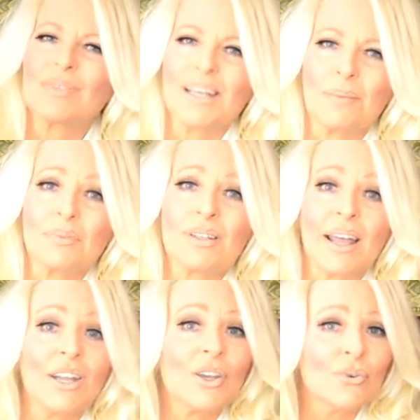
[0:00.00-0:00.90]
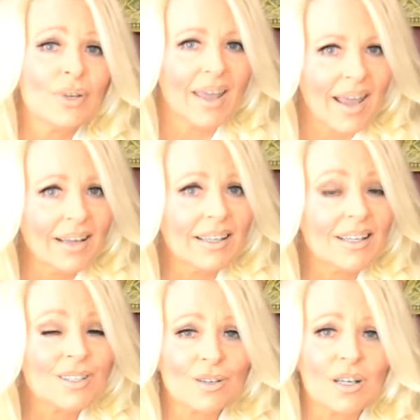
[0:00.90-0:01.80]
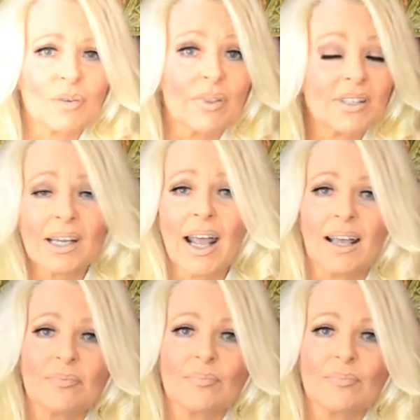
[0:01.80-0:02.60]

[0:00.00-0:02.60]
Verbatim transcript: tips that you can get started with today.